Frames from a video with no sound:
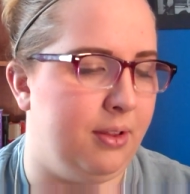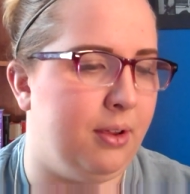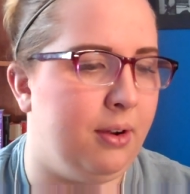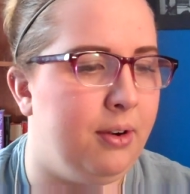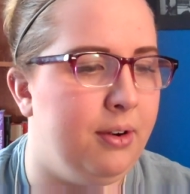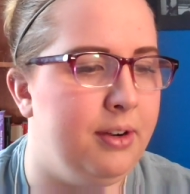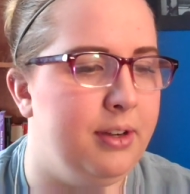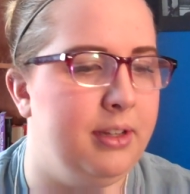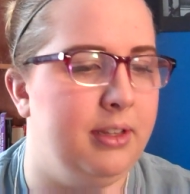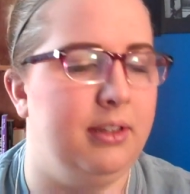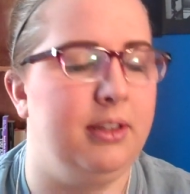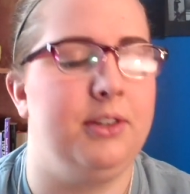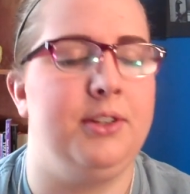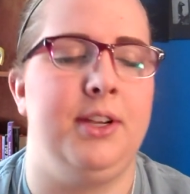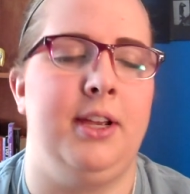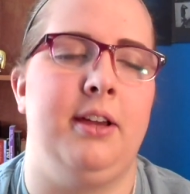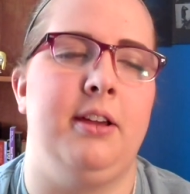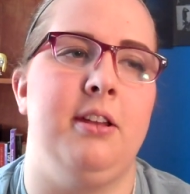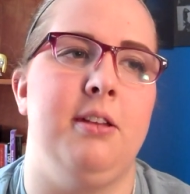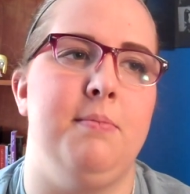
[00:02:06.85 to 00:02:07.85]
learned in the
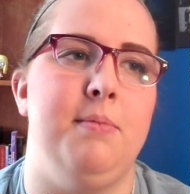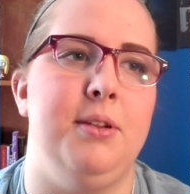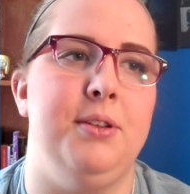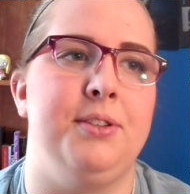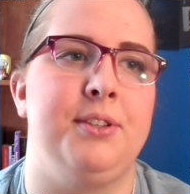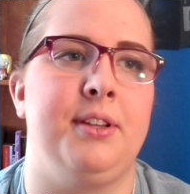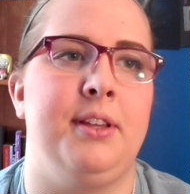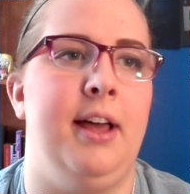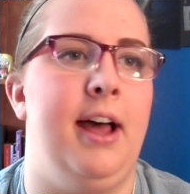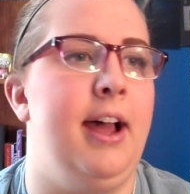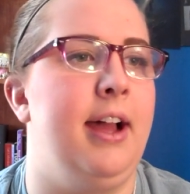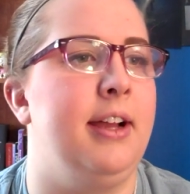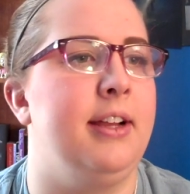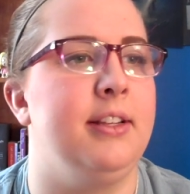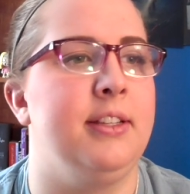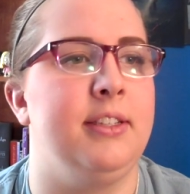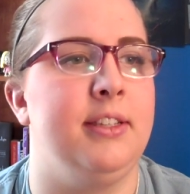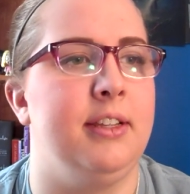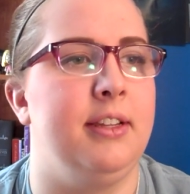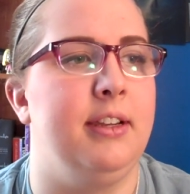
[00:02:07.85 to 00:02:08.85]
child abuse
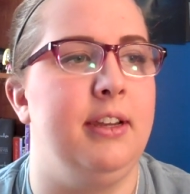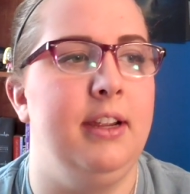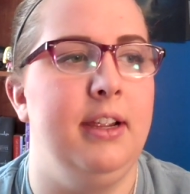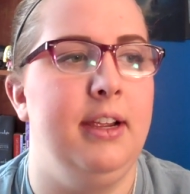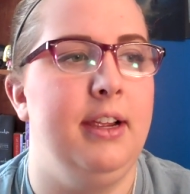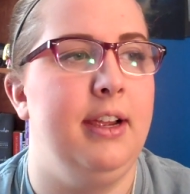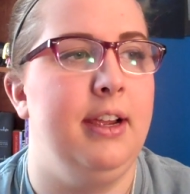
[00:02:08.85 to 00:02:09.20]
class. And